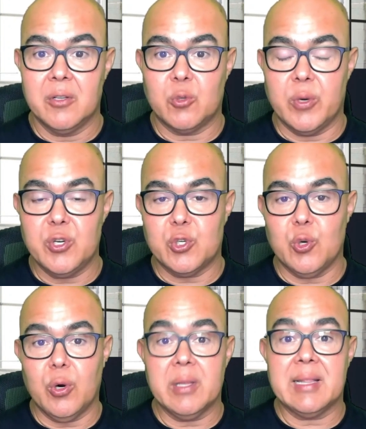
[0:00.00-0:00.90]
to
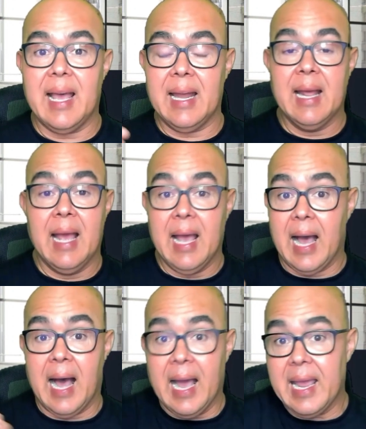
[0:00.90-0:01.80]
ensure that
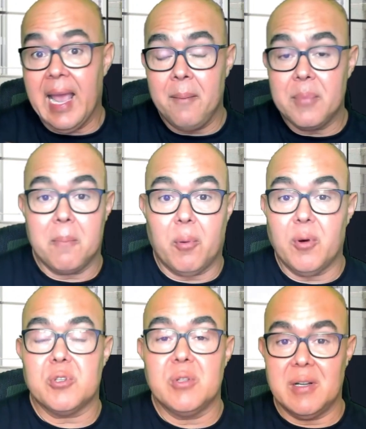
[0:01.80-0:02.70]
I am the
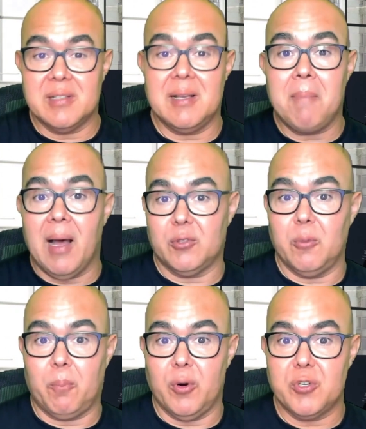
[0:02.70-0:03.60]
person that is about to
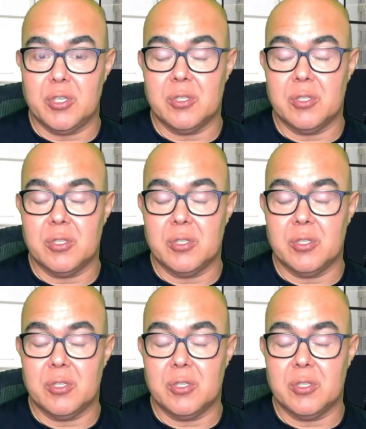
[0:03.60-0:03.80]
purchase.